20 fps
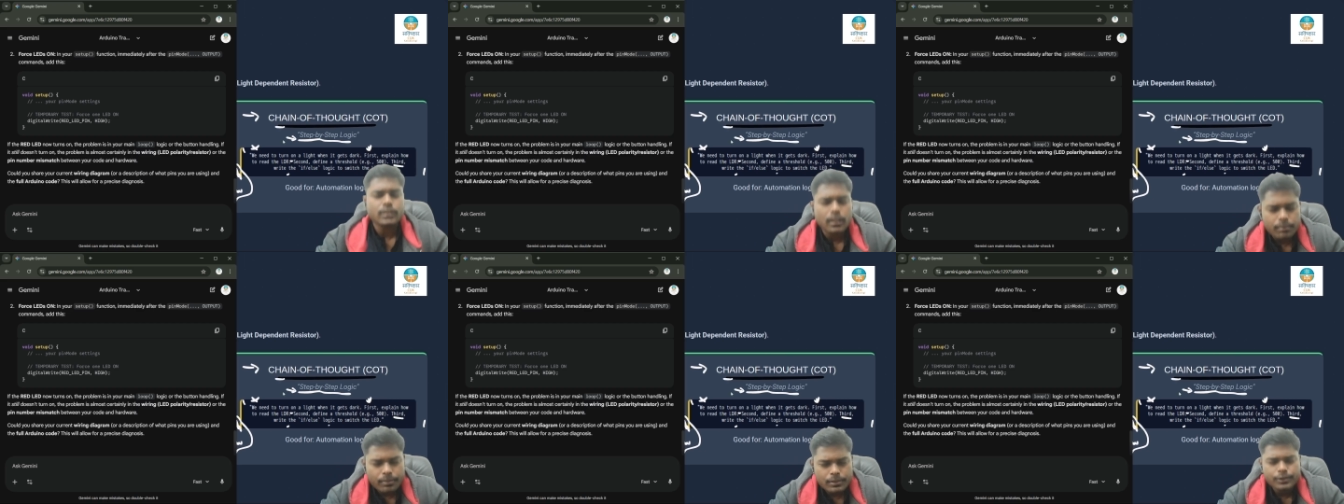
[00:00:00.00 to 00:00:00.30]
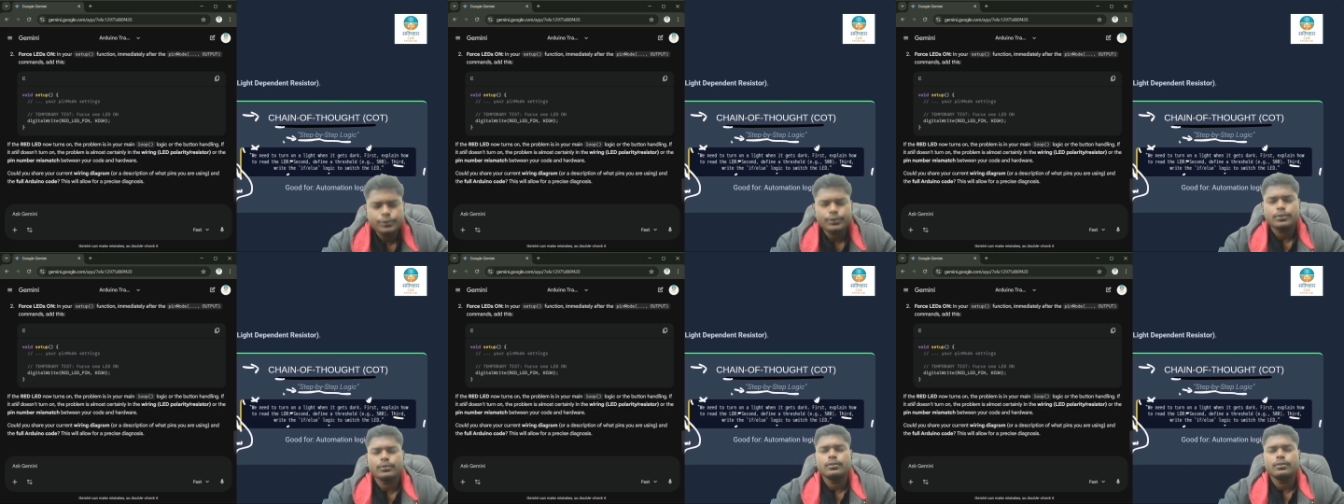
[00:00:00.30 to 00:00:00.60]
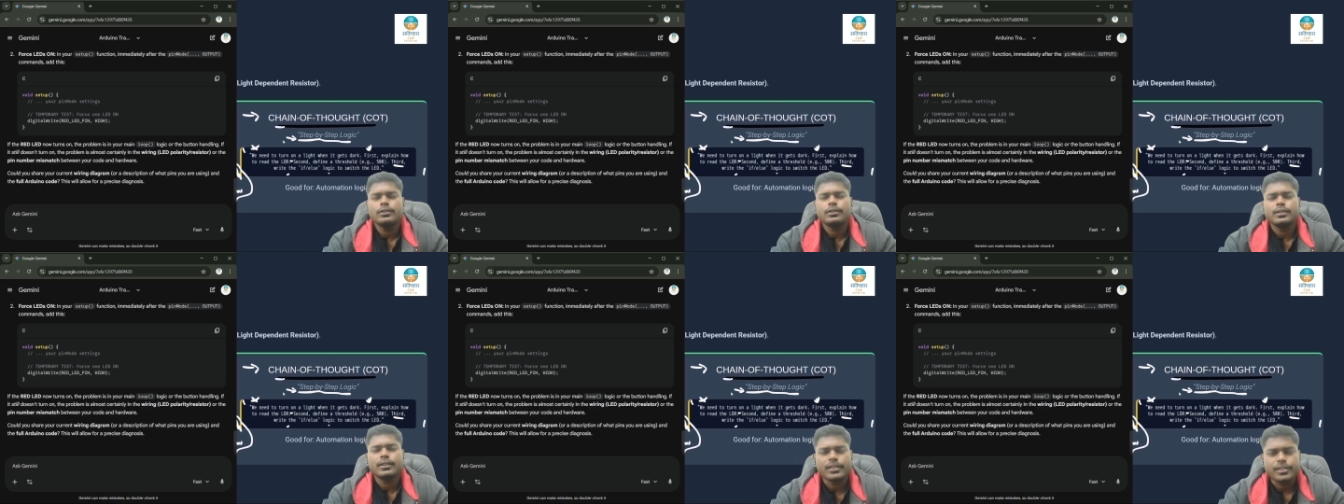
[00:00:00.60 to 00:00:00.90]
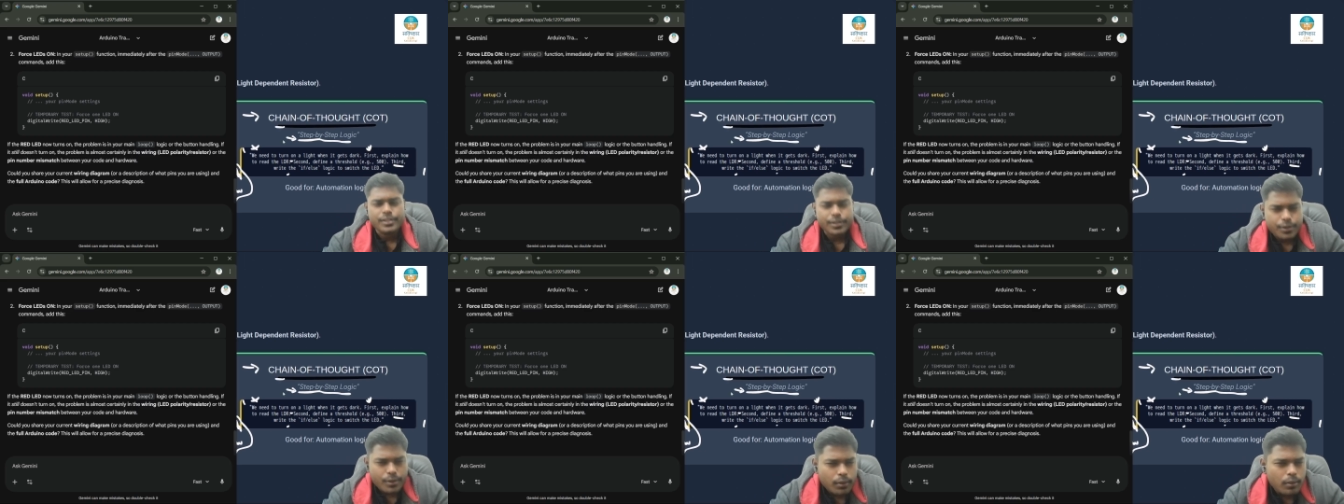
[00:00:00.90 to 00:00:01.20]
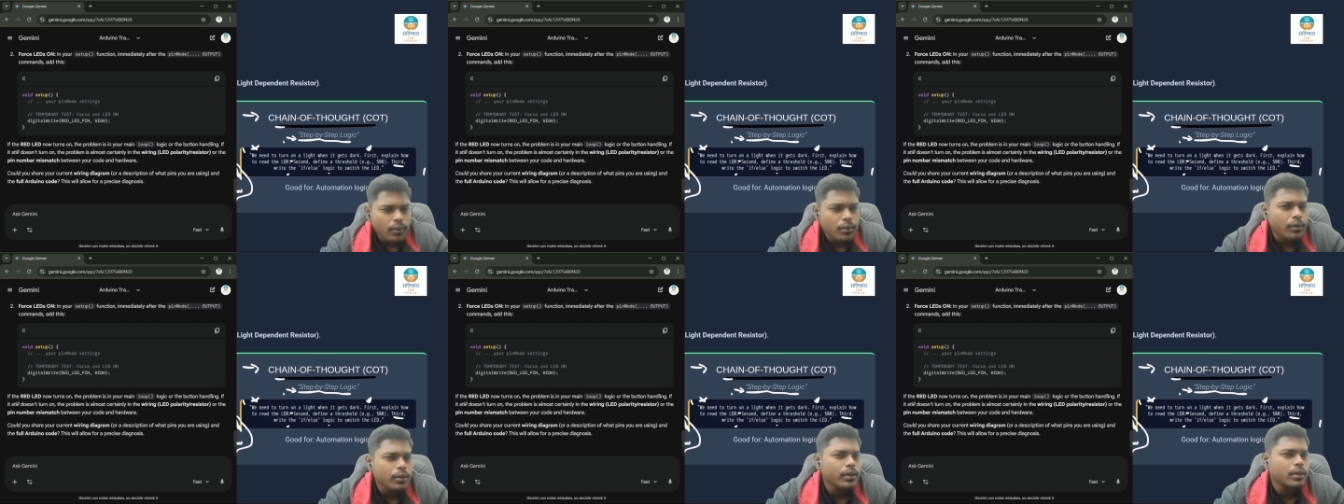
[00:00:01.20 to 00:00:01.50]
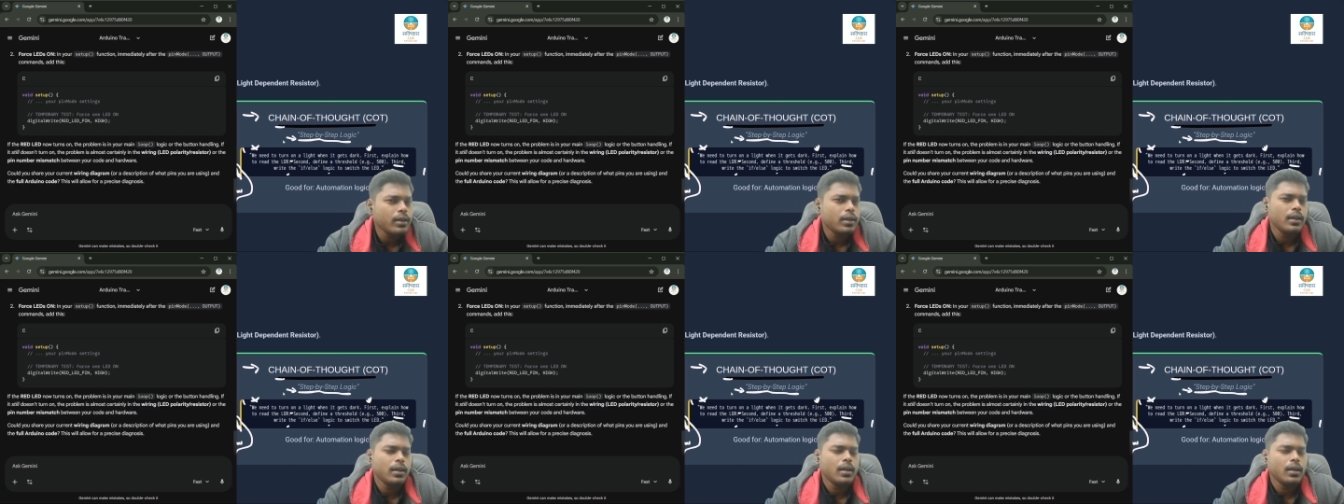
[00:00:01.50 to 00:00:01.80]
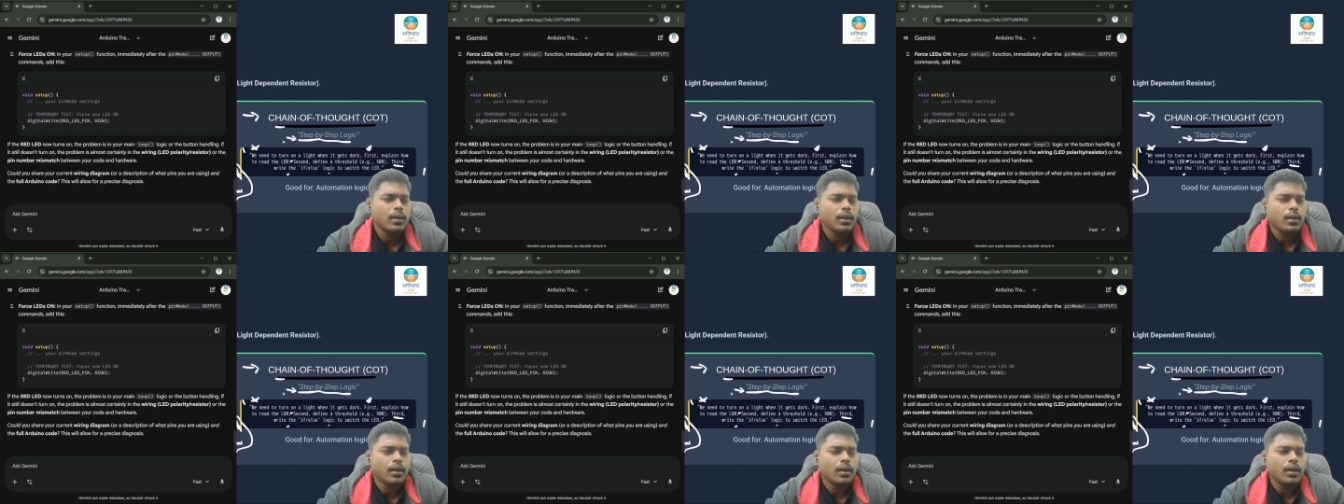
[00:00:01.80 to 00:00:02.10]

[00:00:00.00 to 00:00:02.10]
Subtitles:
troubleshoot your